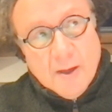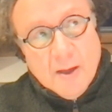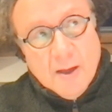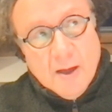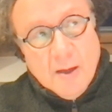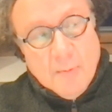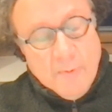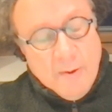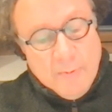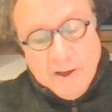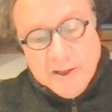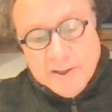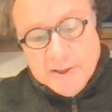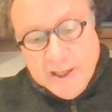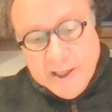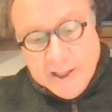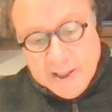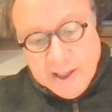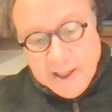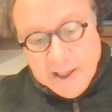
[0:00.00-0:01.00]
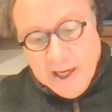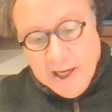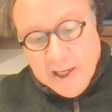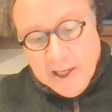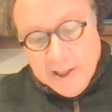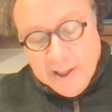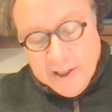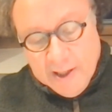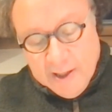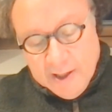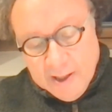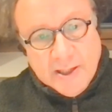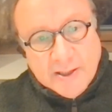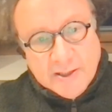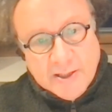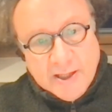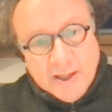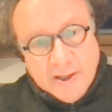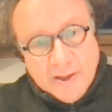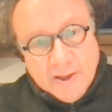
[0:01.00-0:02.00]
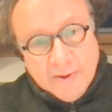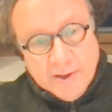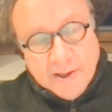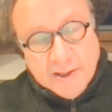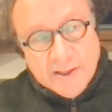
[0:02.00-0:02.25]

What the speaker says: and people like Ziad Al-Ali in St. Louis,